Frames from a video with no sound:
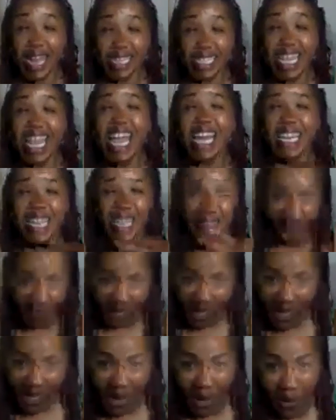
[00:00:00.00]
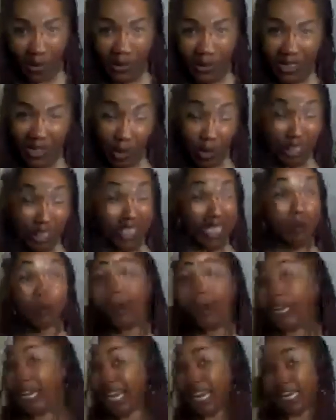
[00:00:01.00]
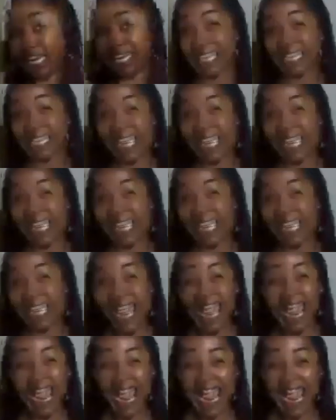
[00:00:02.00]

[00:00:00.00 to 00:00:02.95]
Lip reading: as edited videos or somewhat edited.